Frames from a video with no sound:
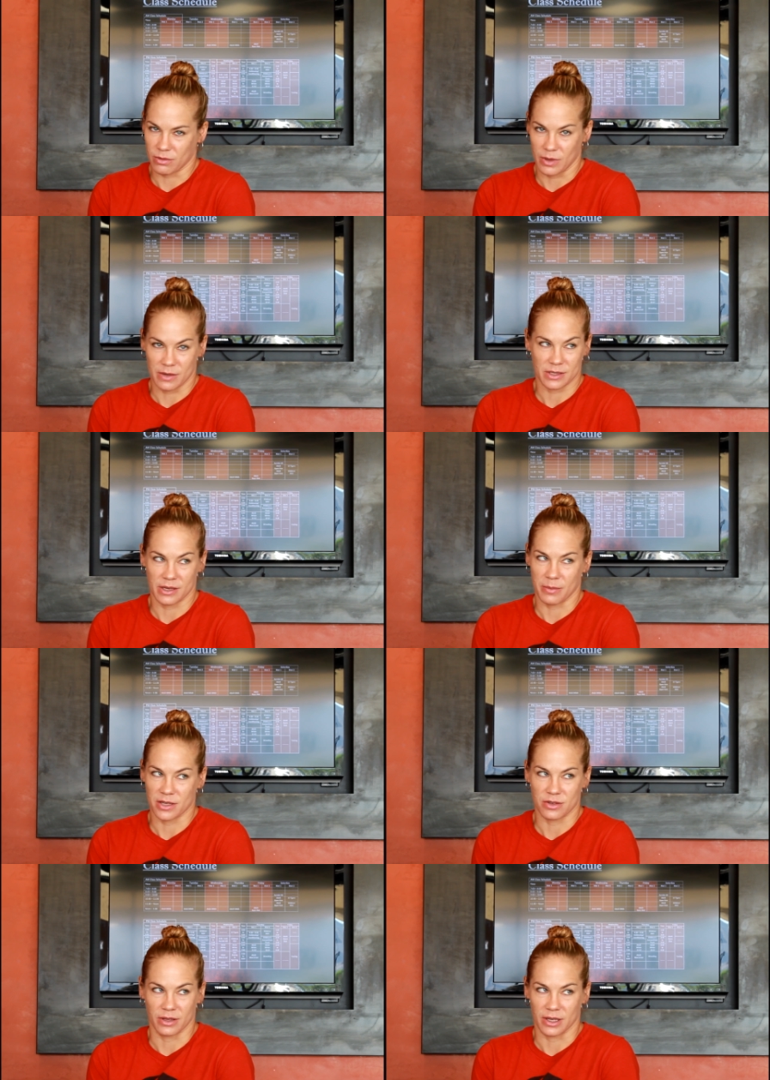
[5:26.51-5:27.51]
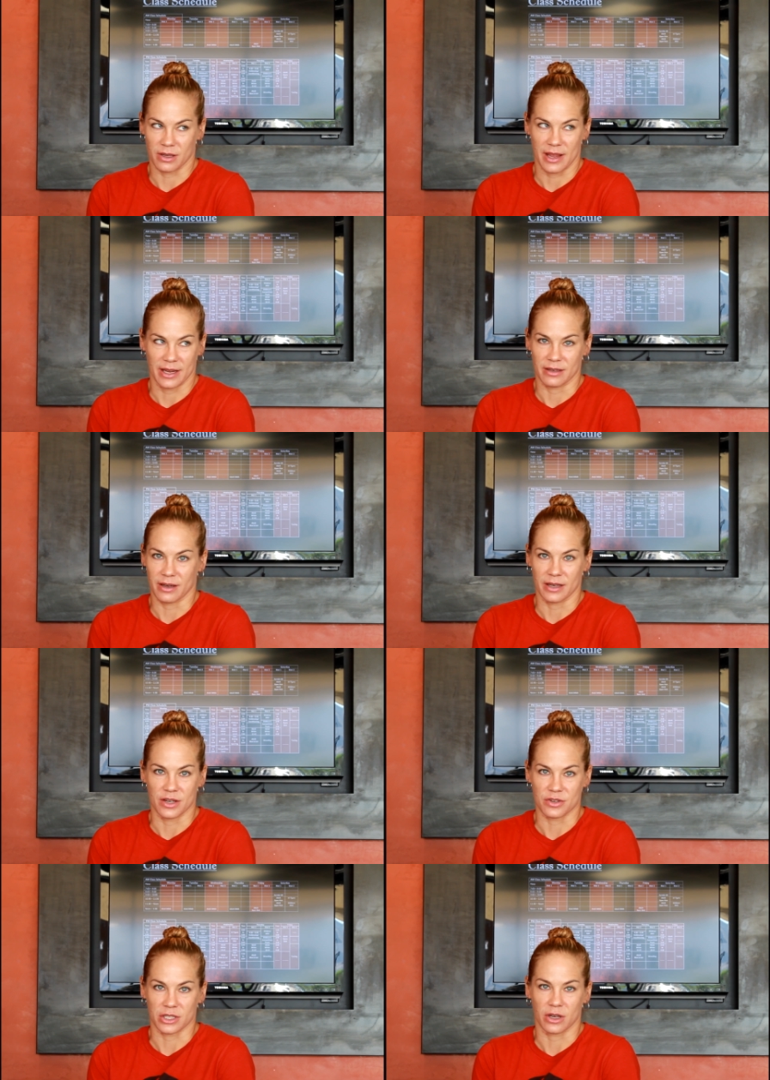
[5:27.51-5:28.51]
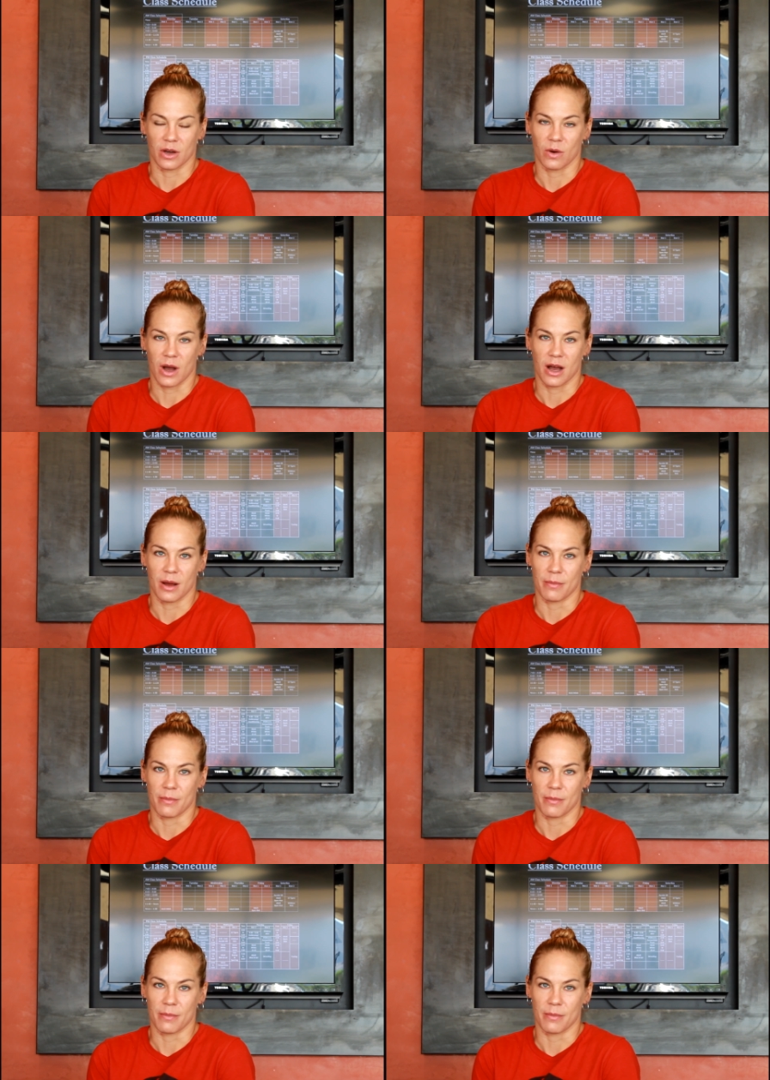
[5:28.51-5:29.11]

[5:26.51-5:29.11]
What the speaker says: when I was a kickboxer like 8-9 years ago,